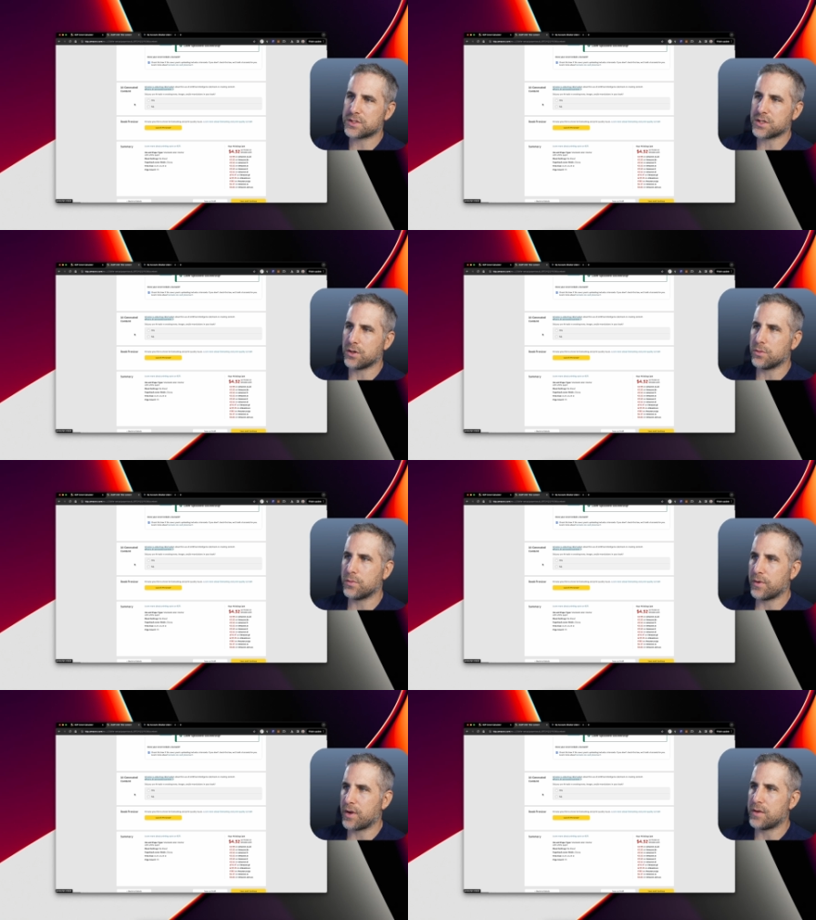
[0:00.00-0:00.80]
So,
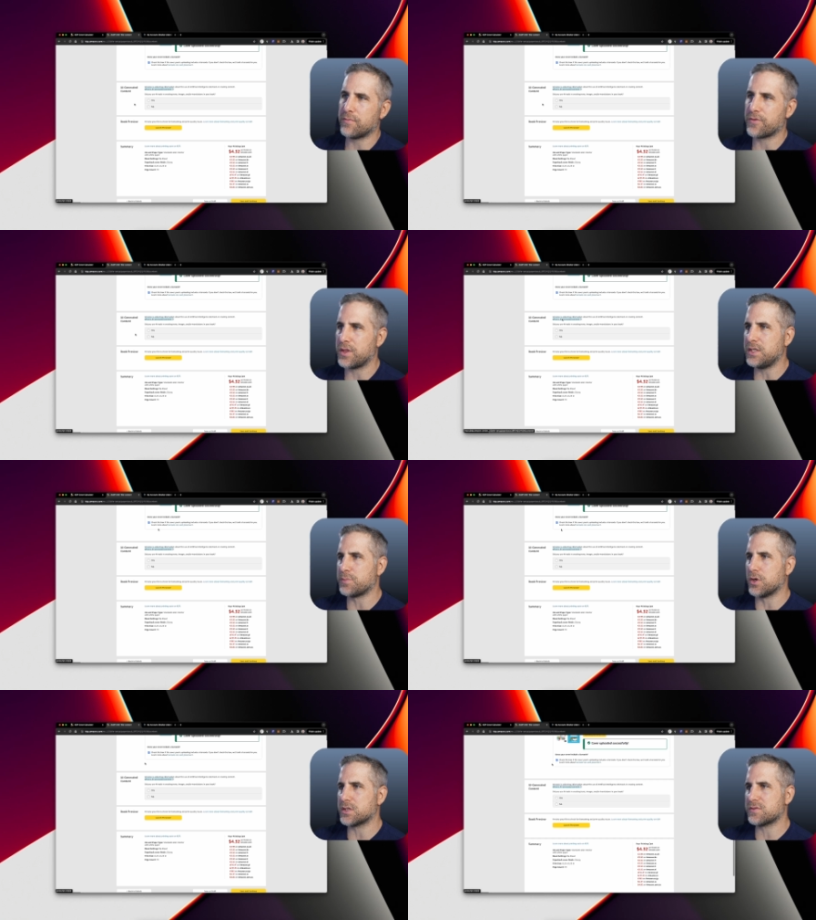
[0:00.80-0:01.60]
and for these
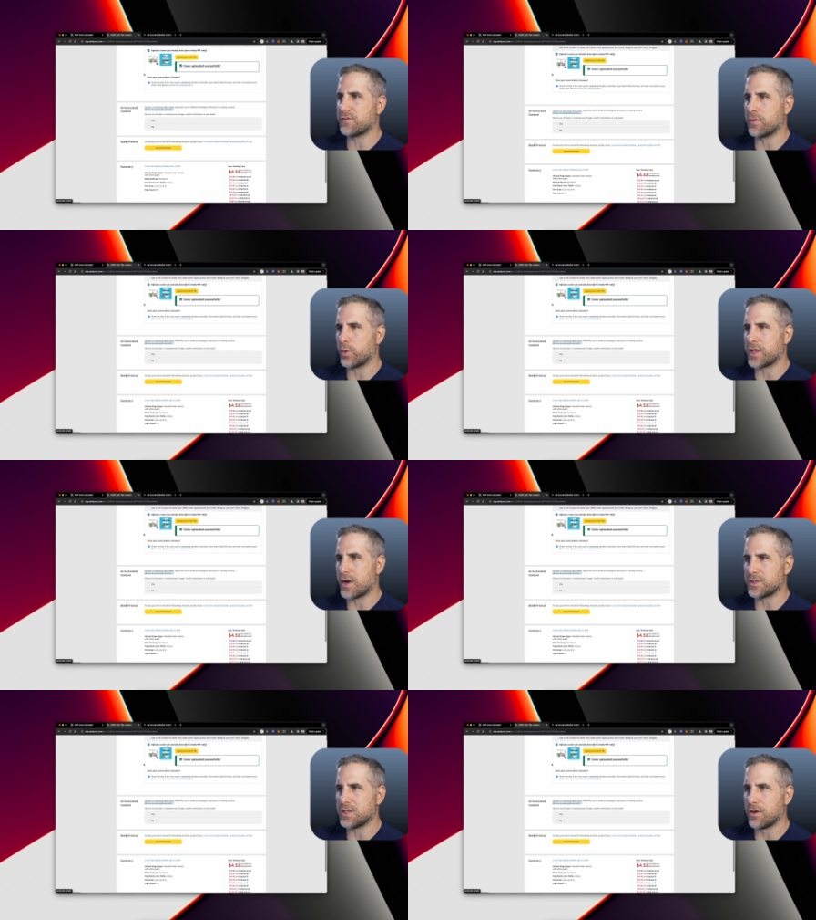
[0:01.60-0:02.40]
books, for the
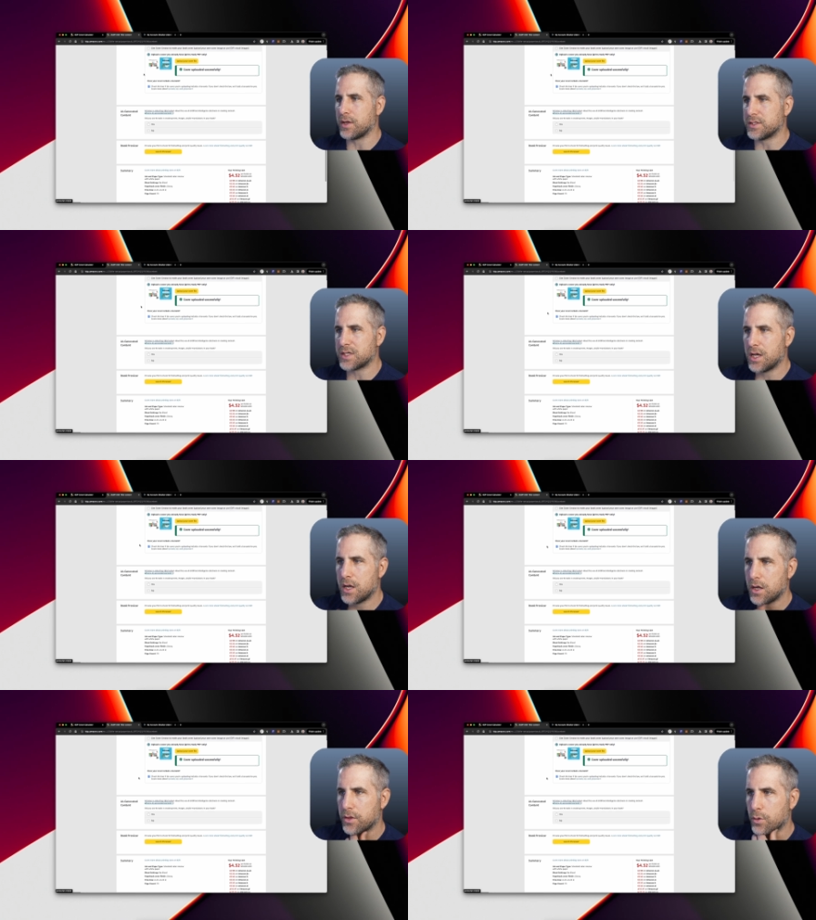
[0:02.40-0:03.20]
Without a series,
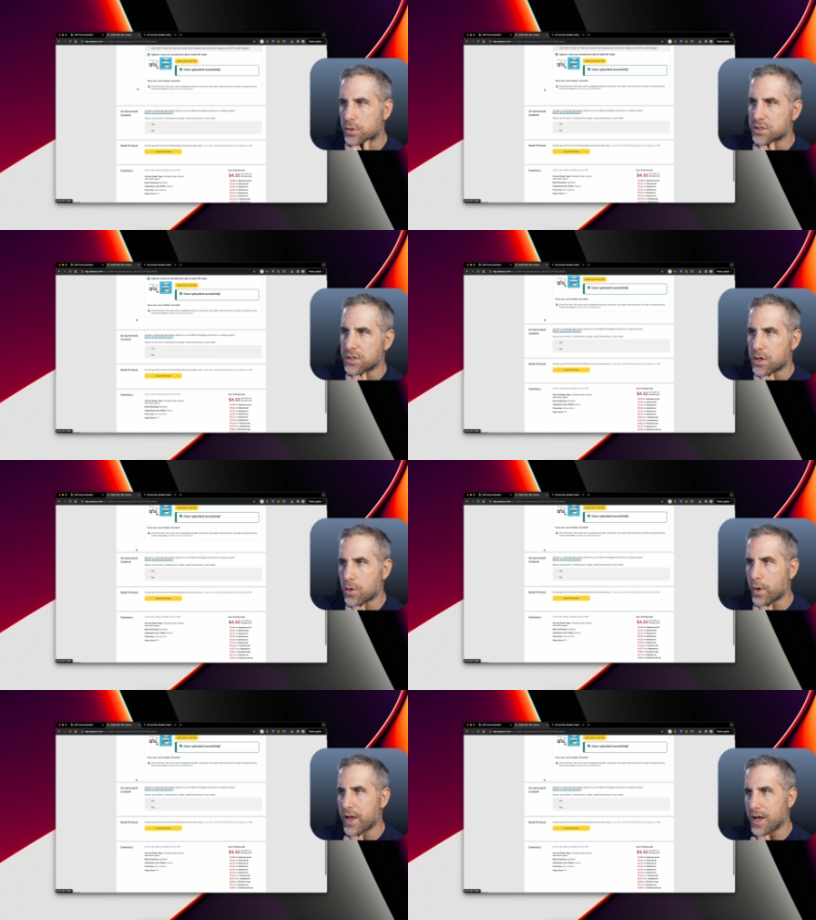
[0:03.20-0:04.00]
there was
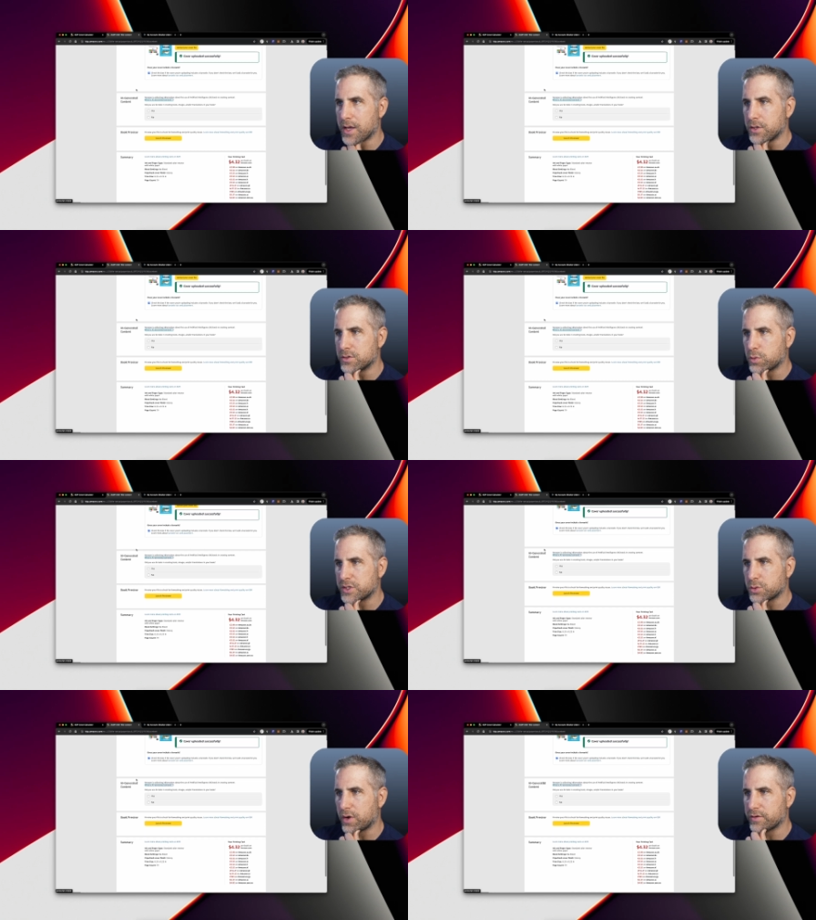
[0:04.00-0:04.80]
no AI used
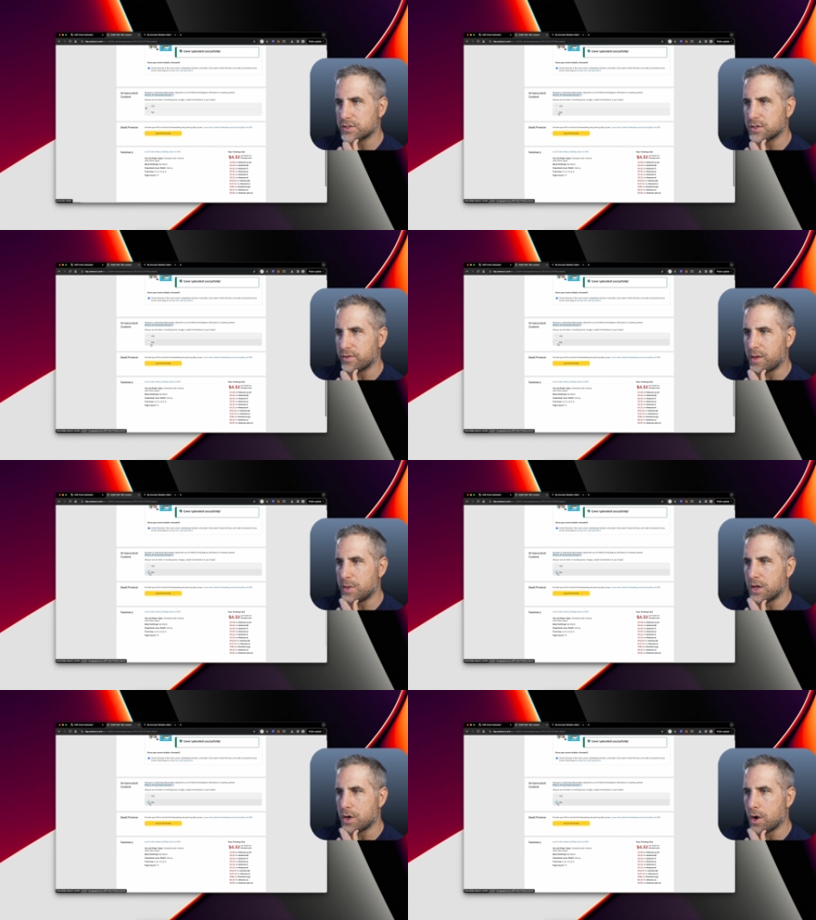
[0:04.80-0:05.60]
whatsoever, so that'd
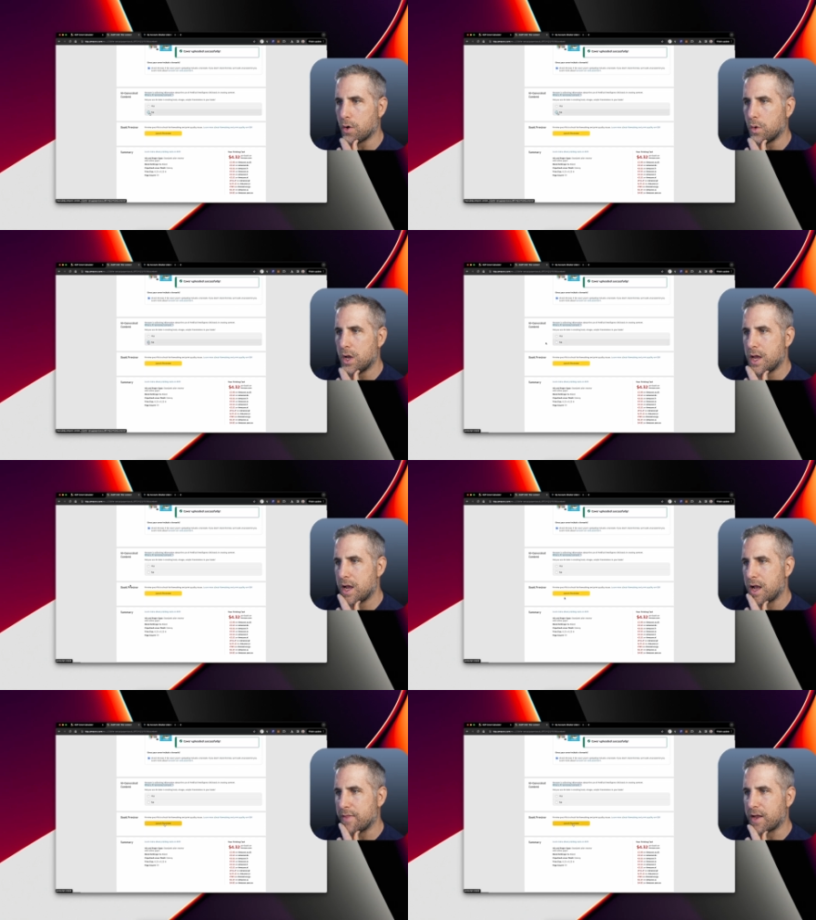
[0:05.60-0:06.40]
be a no.
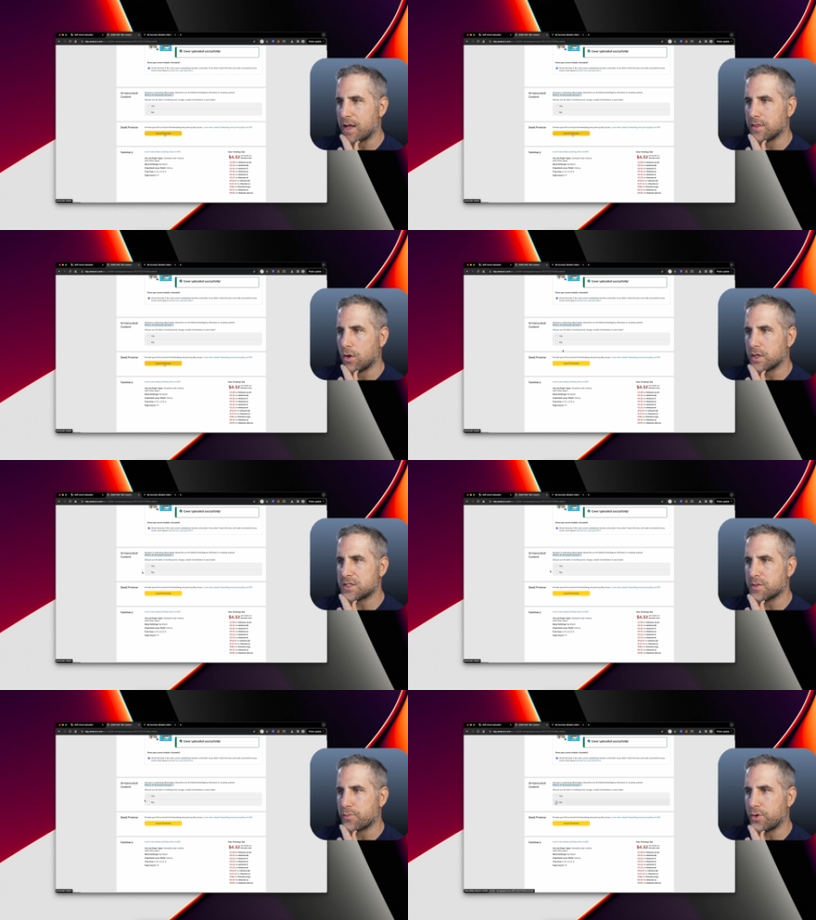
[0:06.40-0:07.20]
And then I'd
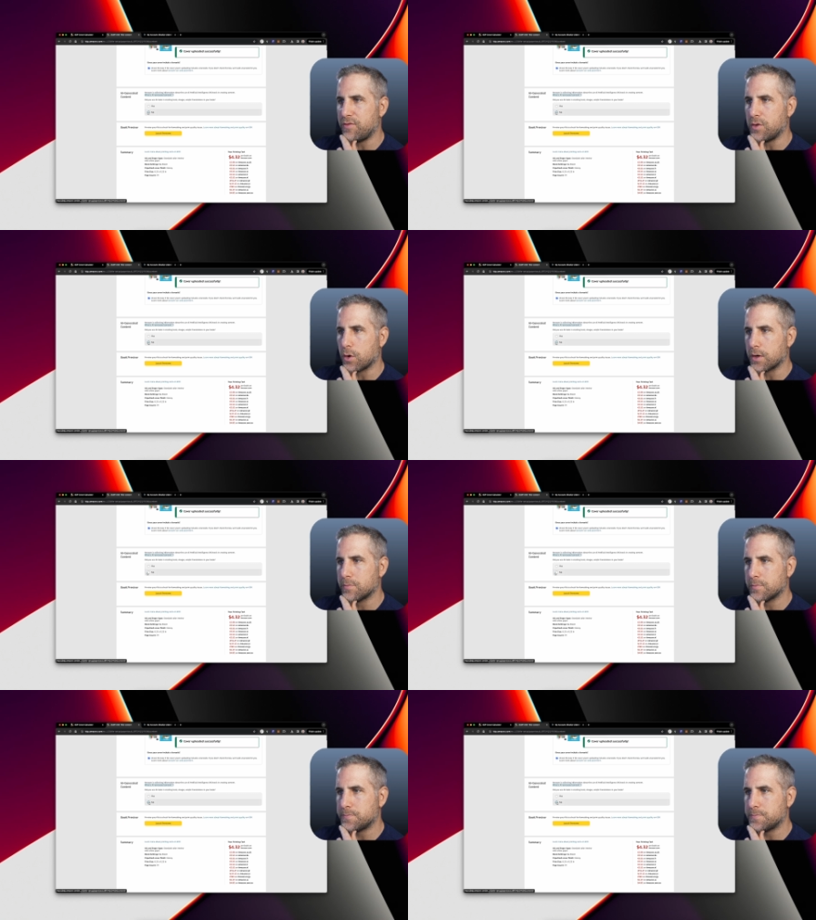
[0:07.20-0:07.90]
launch the previewer.